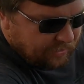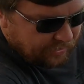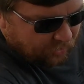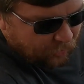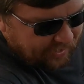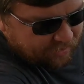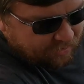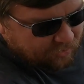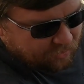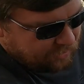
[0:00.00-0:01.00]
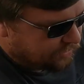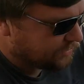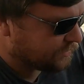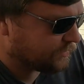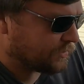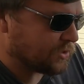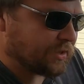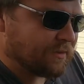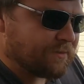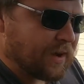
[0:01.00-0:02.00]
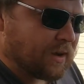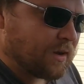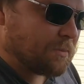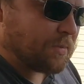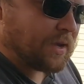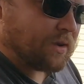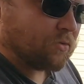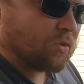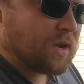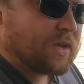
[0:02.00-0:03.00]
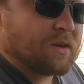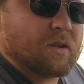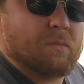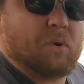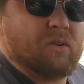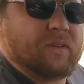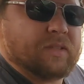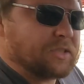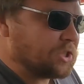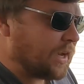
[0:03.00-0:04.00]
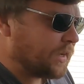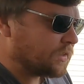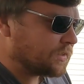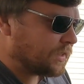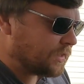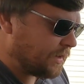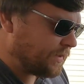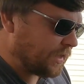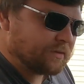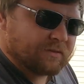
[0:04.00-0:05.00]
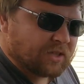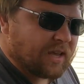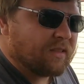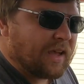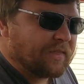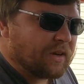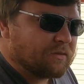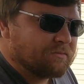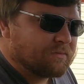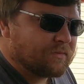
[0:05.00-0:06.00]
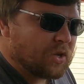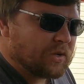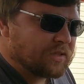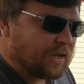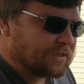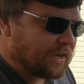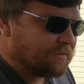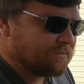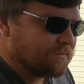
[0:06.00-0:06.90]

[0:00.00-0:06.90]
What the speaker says: here we go. Just going to fire up and run perfectly. She idles good and everything. It's kind of loud though. No exhaust yet.